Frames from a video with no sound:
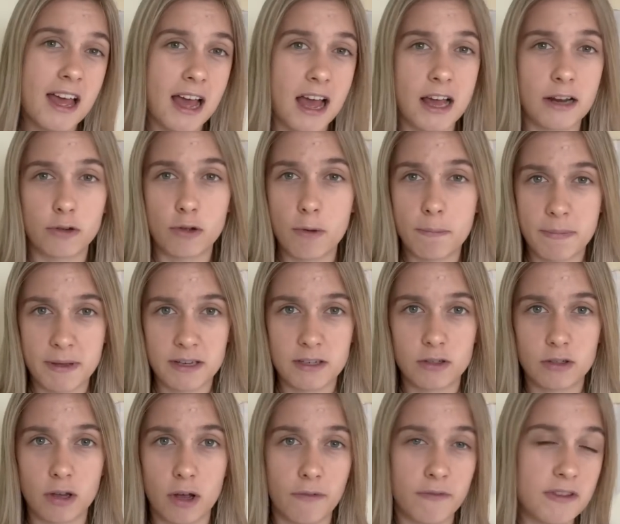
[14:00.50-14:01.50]
and got
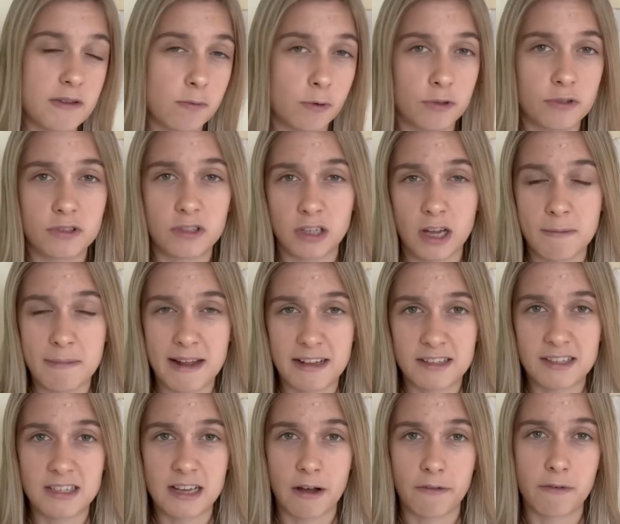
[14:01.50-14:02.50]
pissed off. He wants to go back to
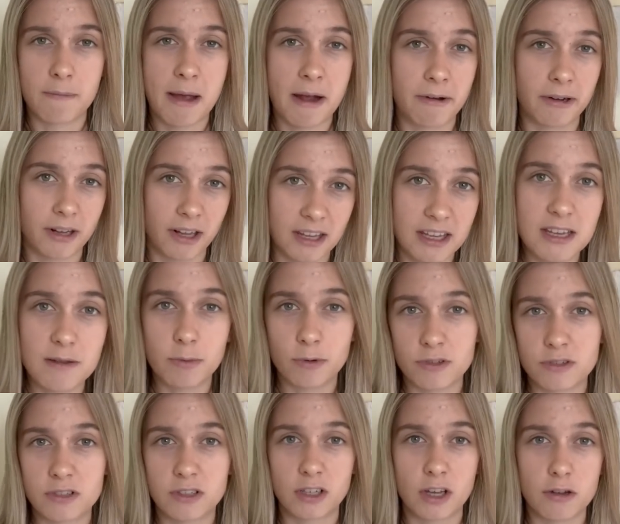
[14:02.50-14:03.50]
South America. He
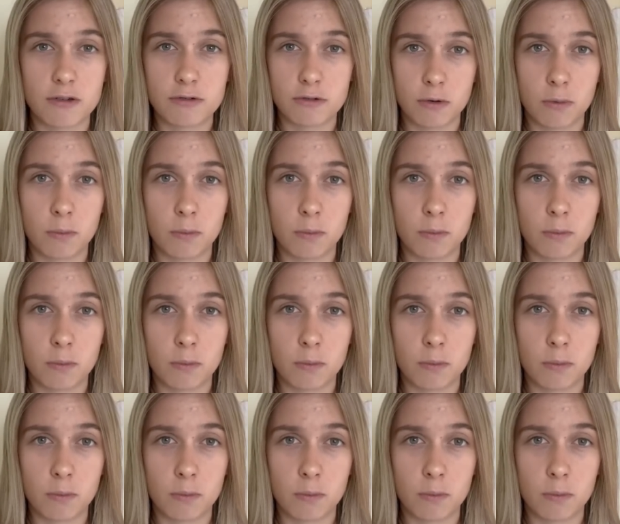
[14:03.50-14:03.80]
wants to go to a